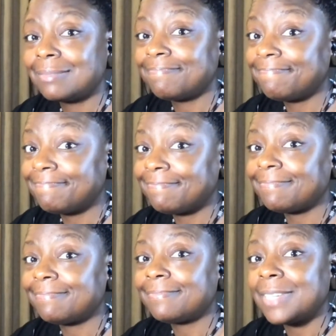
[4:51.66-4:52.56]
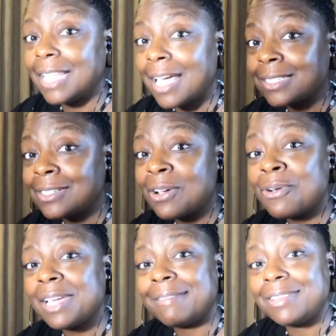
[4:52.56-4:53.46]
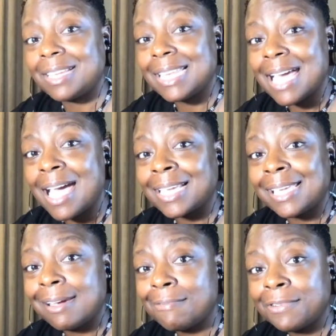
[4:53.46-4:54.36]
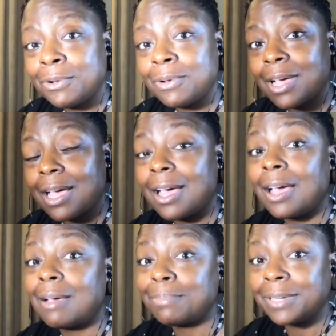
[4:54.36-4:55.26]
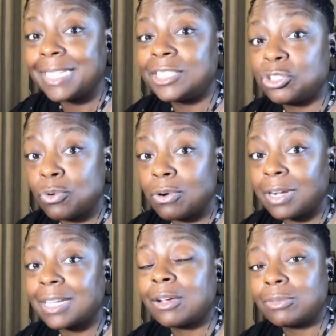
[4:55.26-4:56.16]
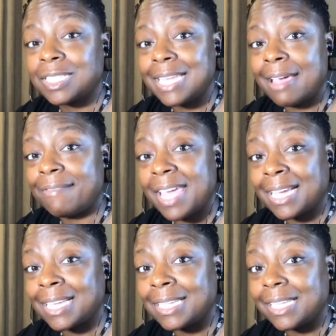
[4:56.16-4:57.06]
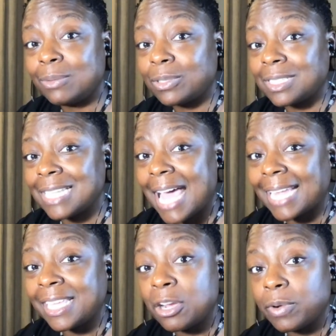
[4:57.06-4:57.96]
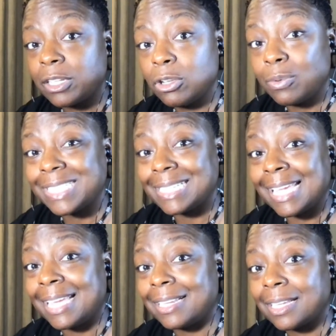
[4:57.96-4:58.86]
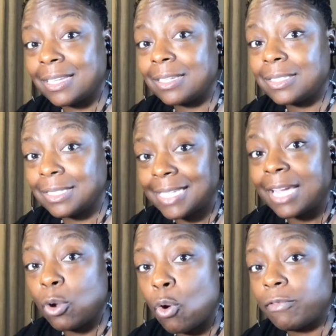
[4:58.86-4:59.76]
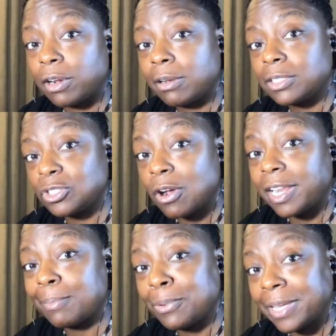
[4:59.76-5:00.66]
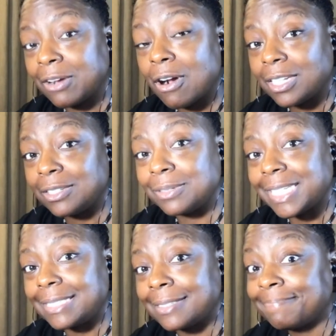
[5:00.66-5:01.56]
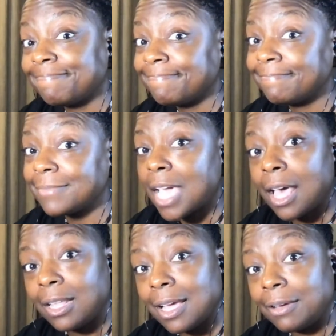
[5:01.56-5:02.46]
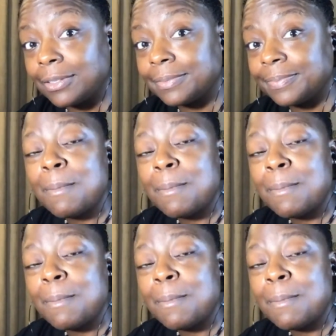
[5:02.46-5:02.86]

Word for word: Lonzo, if you're not careful, I'm pretty sure Coach Stan Van Gundy will slide Kira Lewis in to take over starting point guard duties. Hello.